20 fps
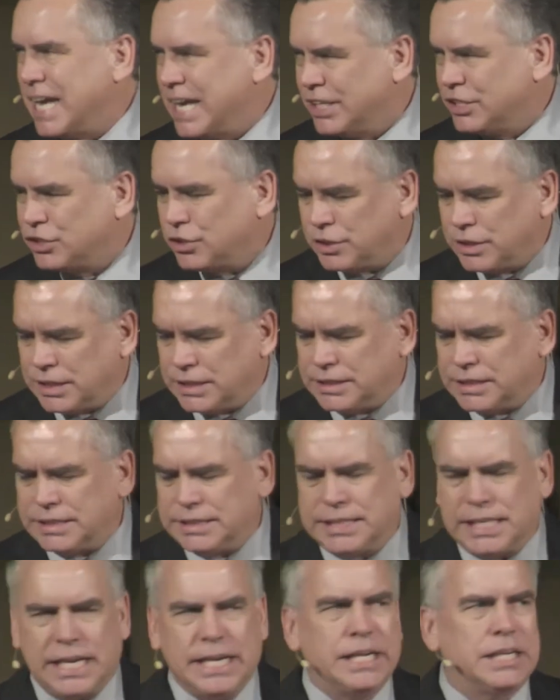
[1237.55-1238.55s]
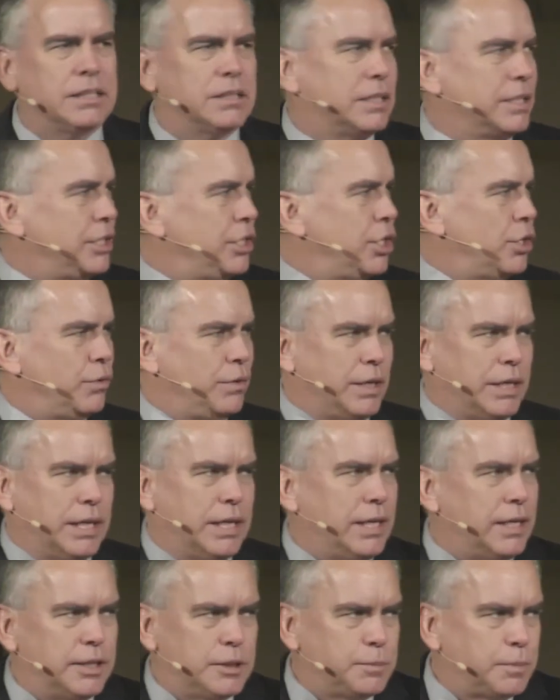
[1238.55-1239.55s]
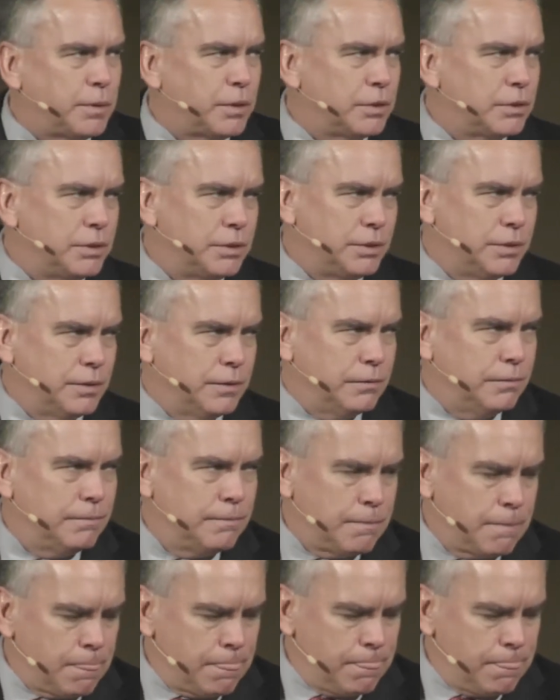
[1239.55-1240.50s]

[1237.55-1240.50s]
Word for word: nature that's entangling you. And again, it's personal.